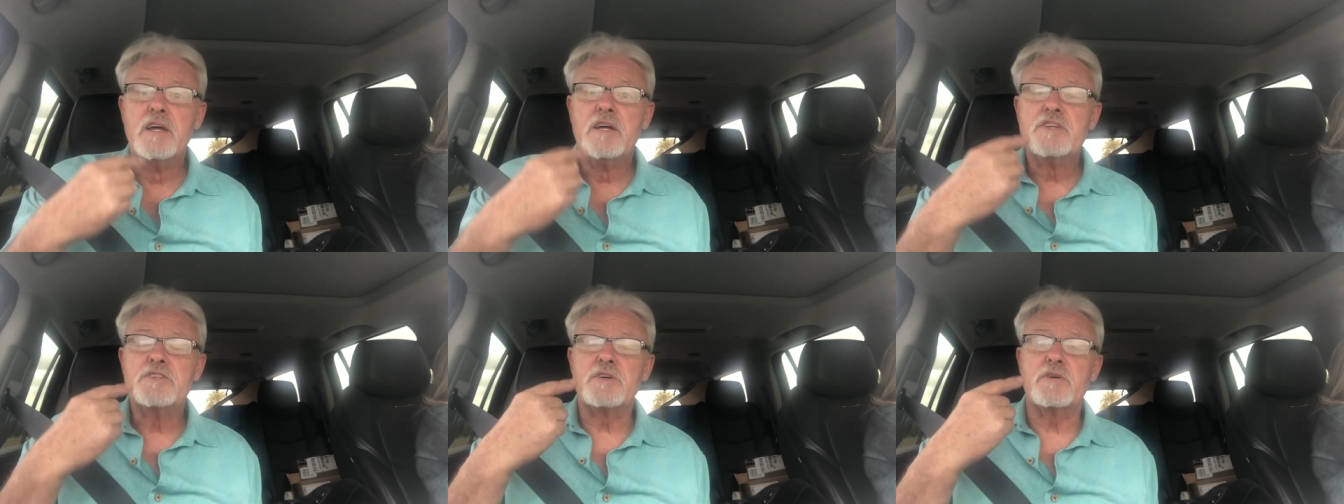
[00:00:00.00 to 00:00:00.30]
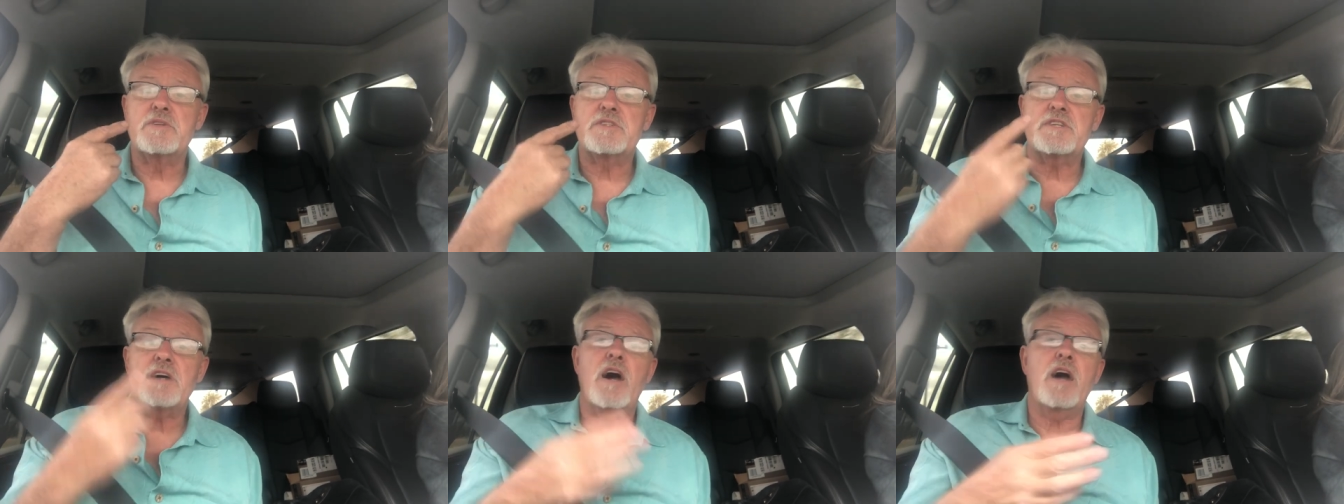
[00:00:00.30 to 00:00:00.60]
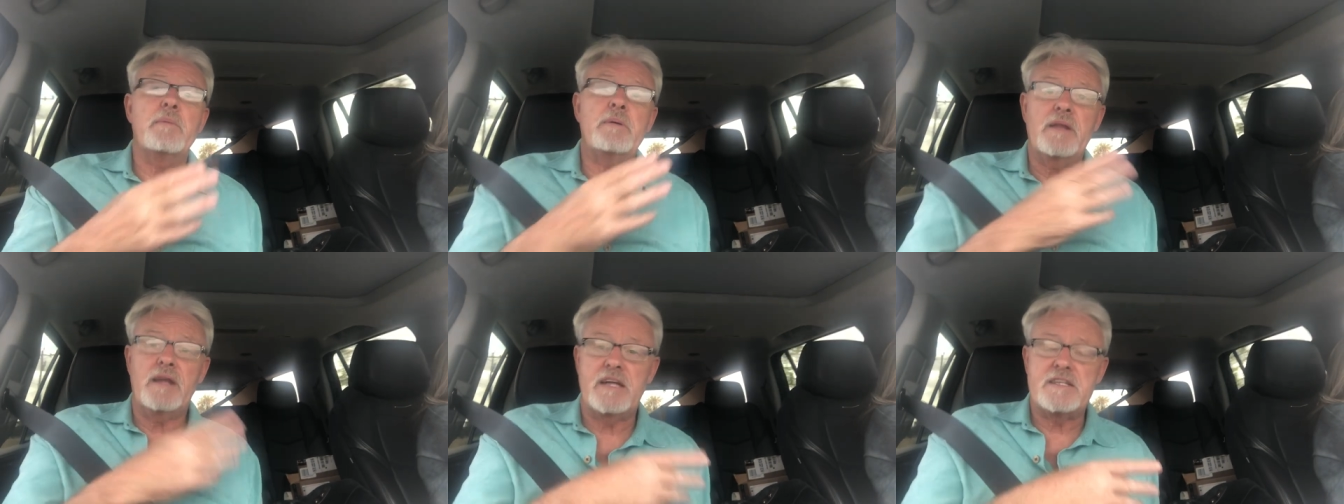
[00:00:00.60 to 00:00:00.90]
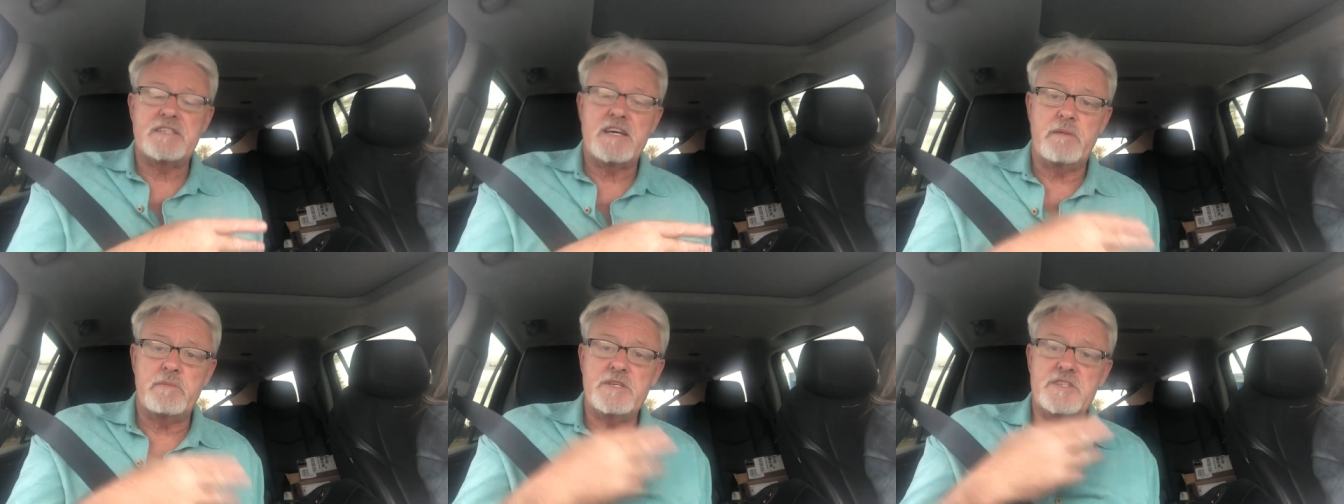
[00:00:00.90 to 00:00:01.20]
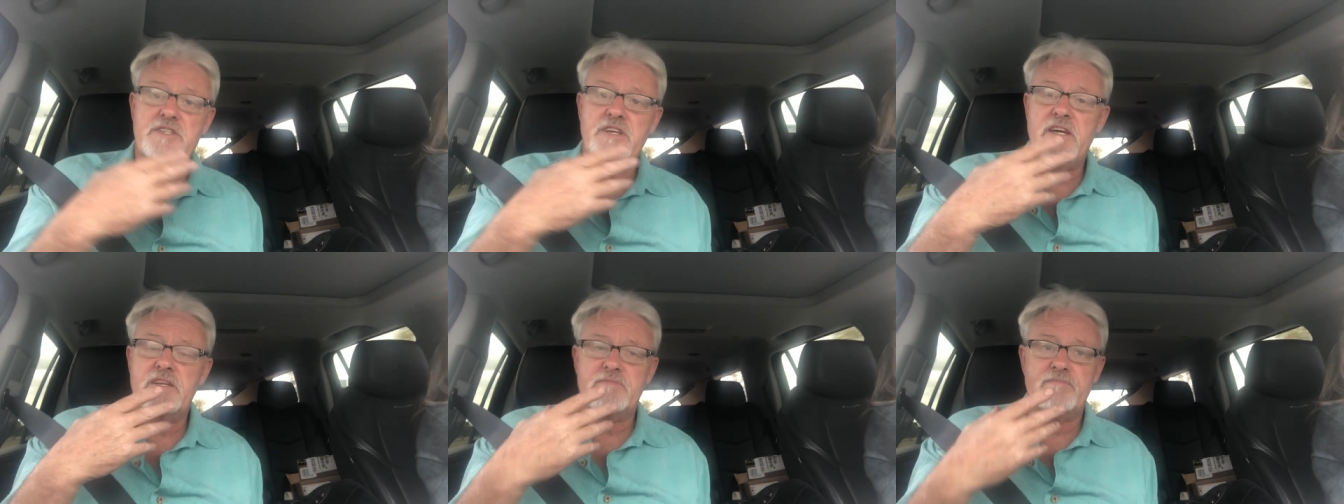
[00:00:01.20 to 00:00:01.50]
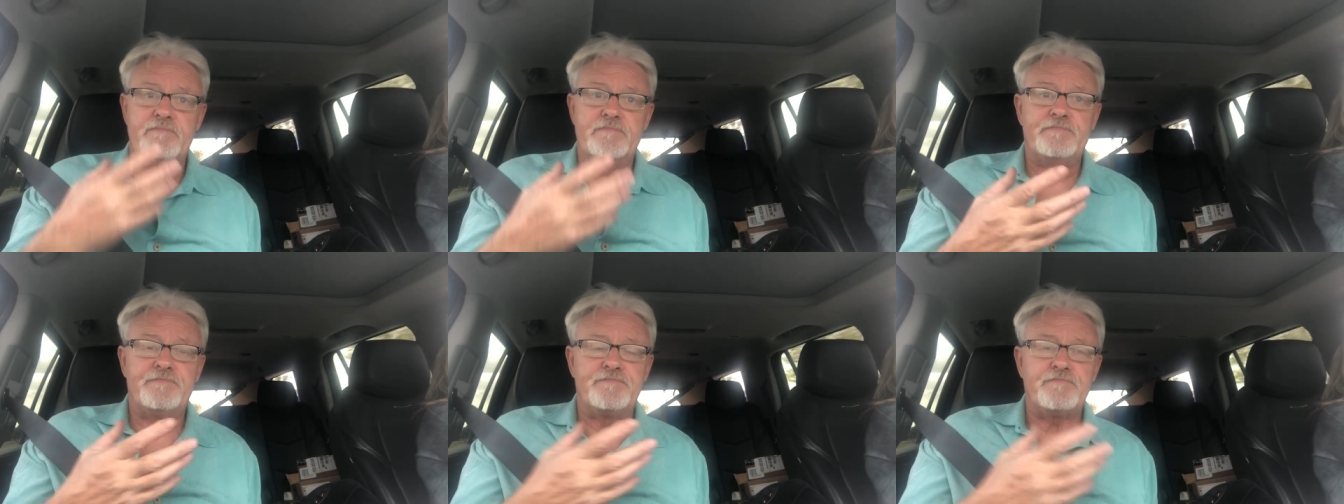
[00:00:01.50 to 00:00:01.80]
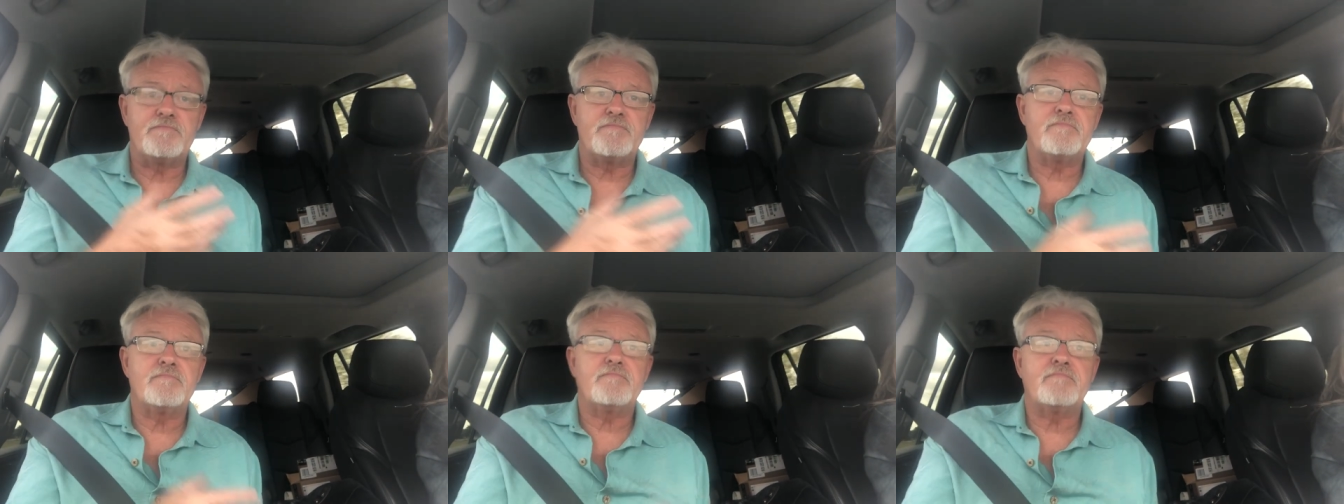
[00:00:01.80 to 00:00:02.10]
So timing, like Tammy said. I don't want to lose
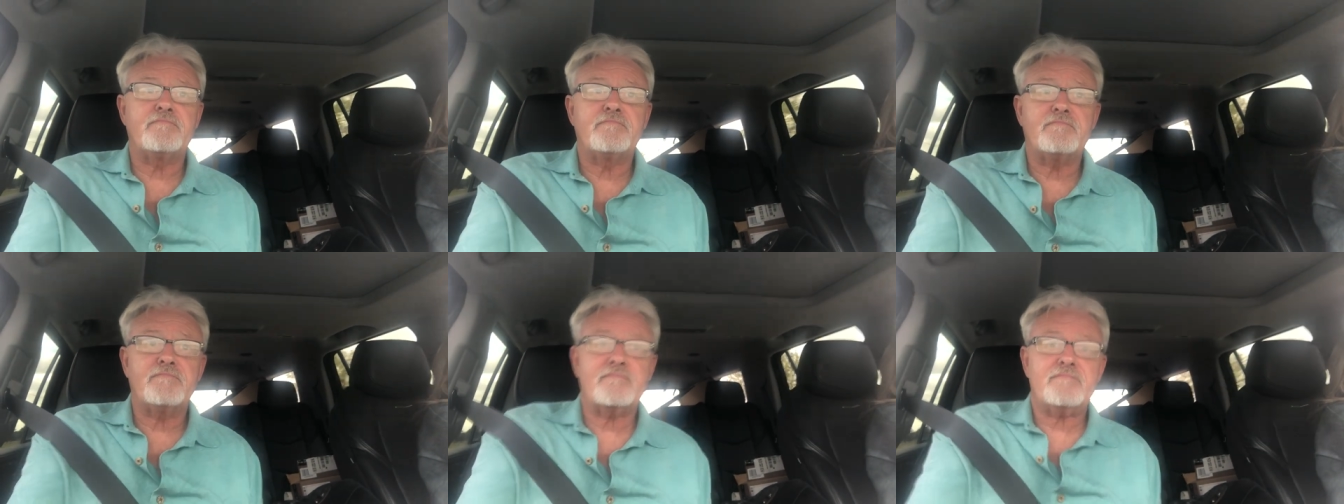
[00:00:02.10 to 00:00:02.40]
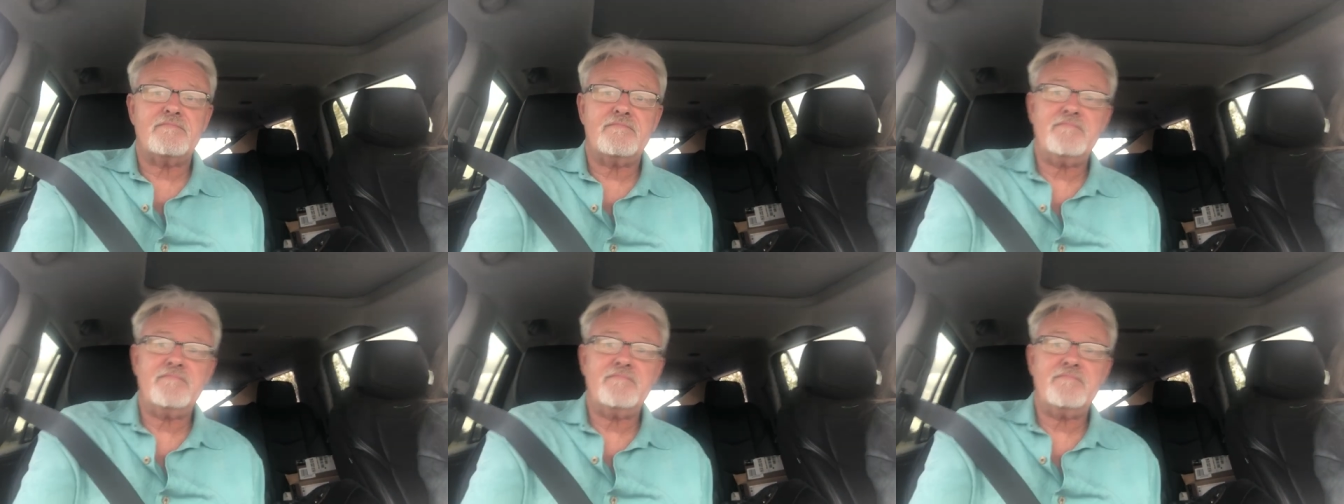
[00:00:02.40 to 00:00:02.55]
customers.